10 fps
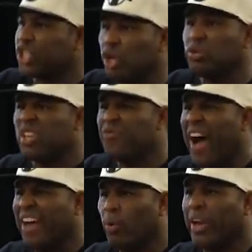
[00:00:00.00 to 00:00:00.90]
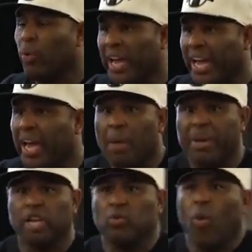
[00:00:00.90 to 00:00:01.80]
excuses and find a way to win.
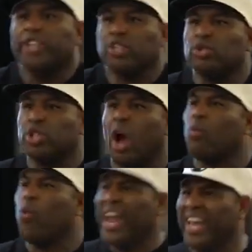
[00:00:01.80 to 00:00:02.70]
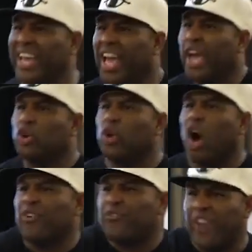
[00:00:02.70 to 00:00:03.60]
Because once you start winning, you
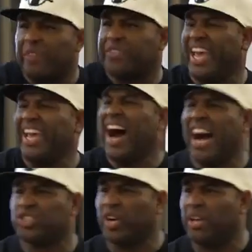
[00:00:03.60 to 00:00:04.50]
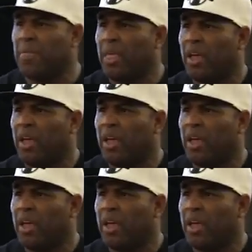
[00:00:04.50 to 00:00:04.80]
go from 1,500